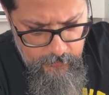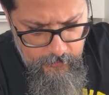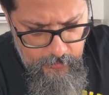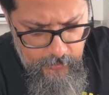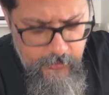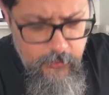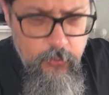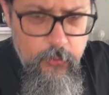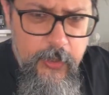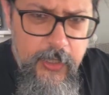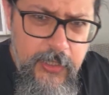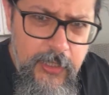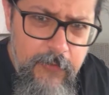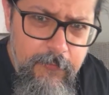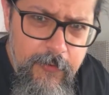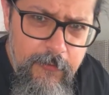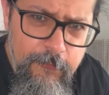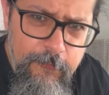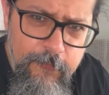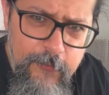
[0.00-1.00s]
And you can
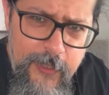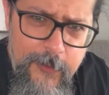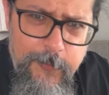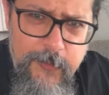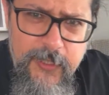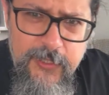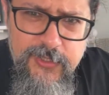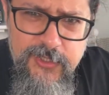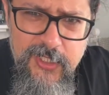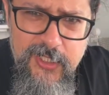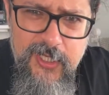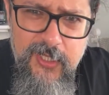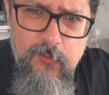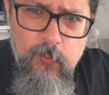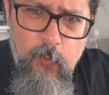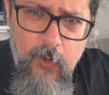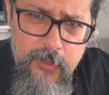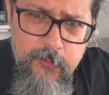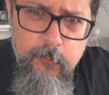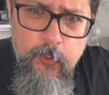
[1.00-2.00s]
even flip the
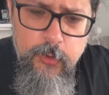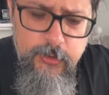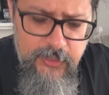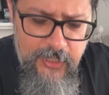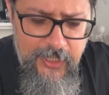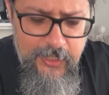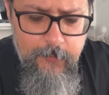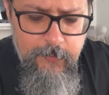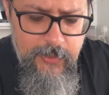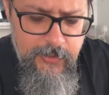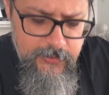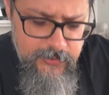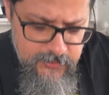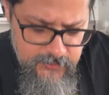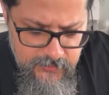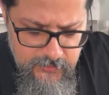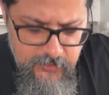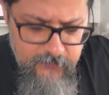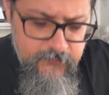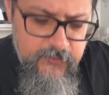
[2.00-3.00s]
chicken one more time and
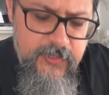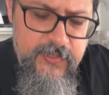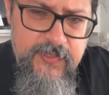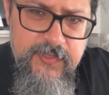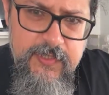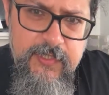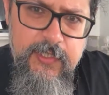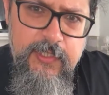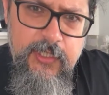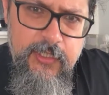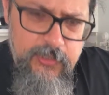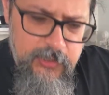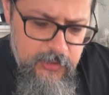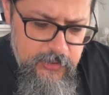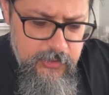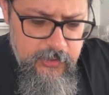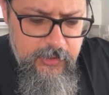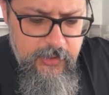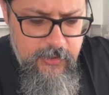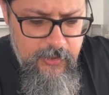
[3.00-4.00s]
just give the skin
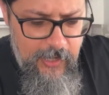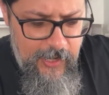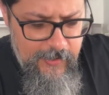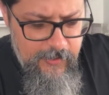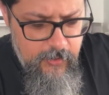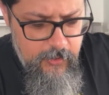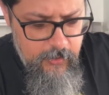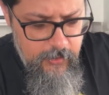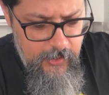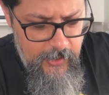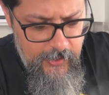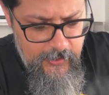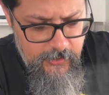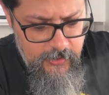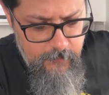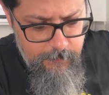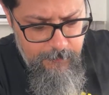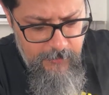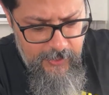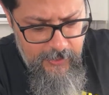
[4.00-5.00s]
another crack at
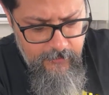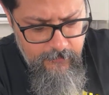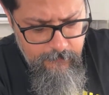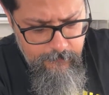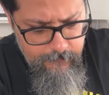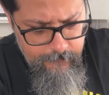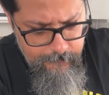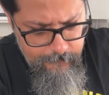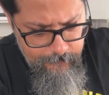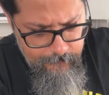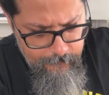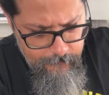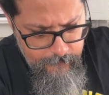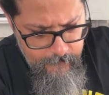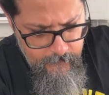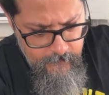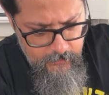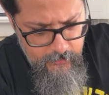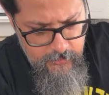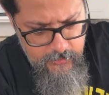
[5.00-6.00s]
the pan.
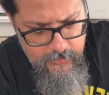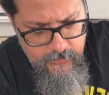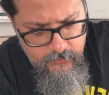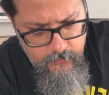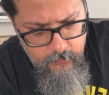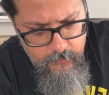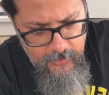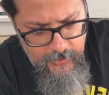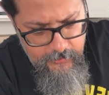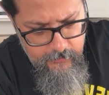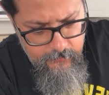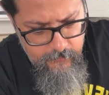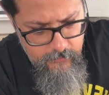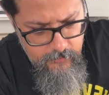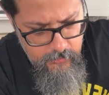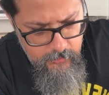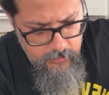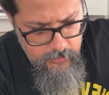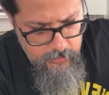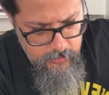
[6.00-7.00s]
Let's do that.
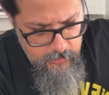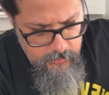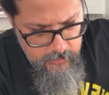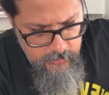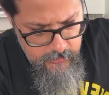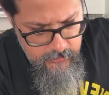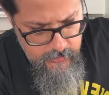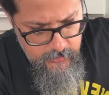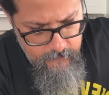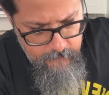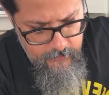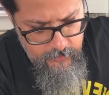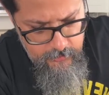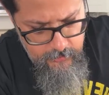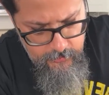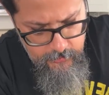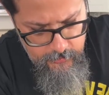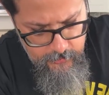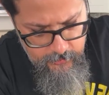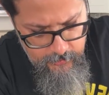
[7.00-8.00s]
Give it a
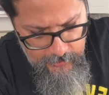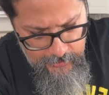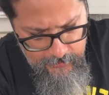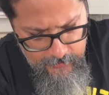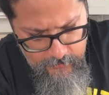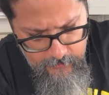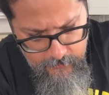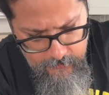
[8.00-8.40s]
little crack.